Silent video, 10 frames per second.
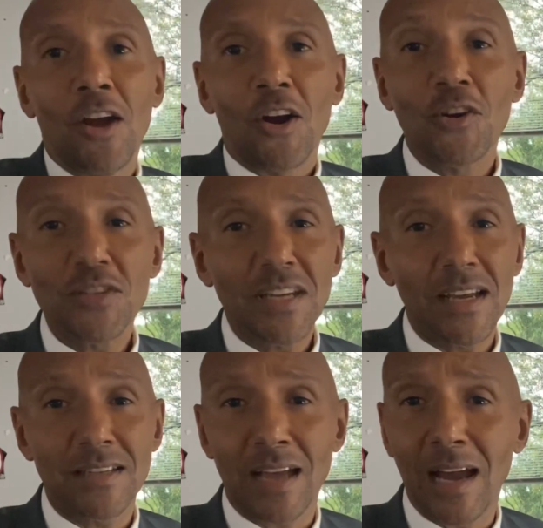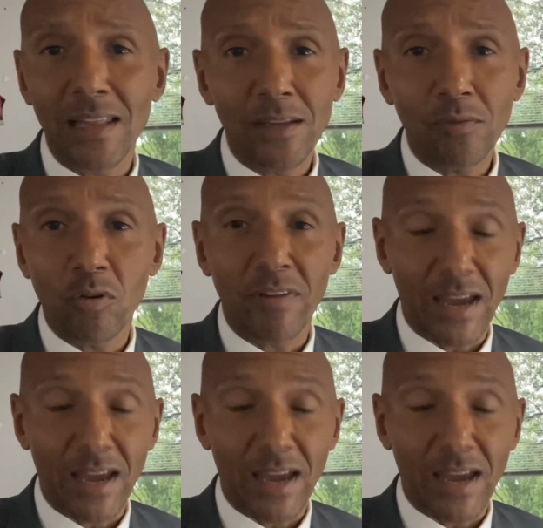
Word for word: Hersey has a high level of